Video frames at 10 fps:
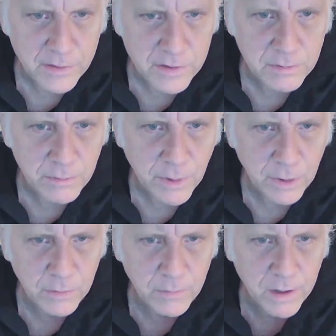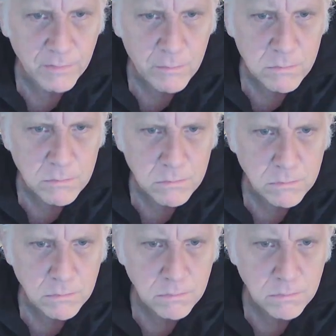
agent, burned my